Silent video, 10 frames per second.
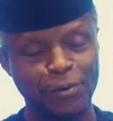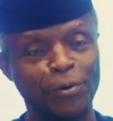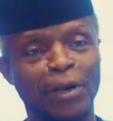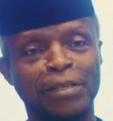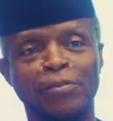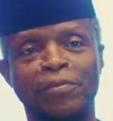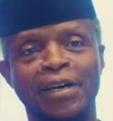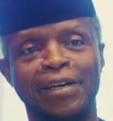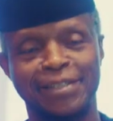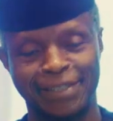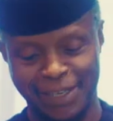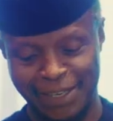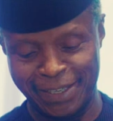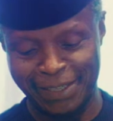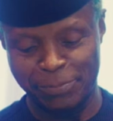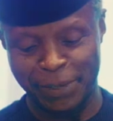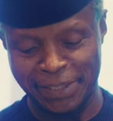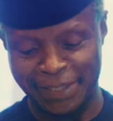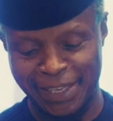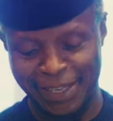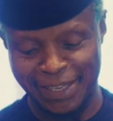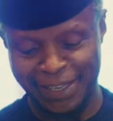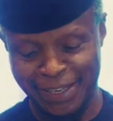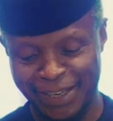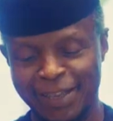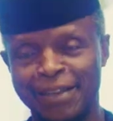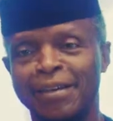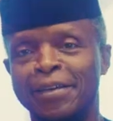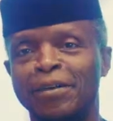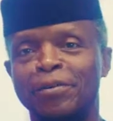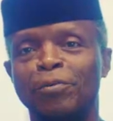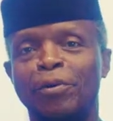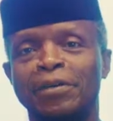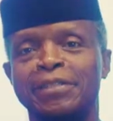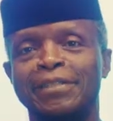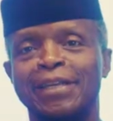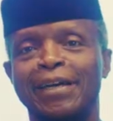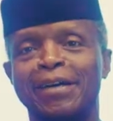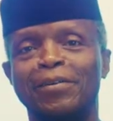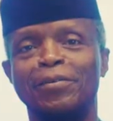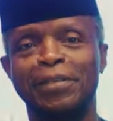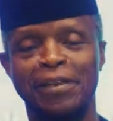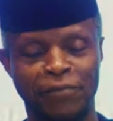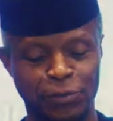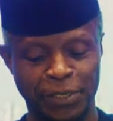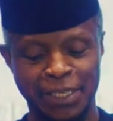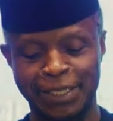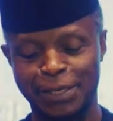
who, as you've heard, his birthday was only a few days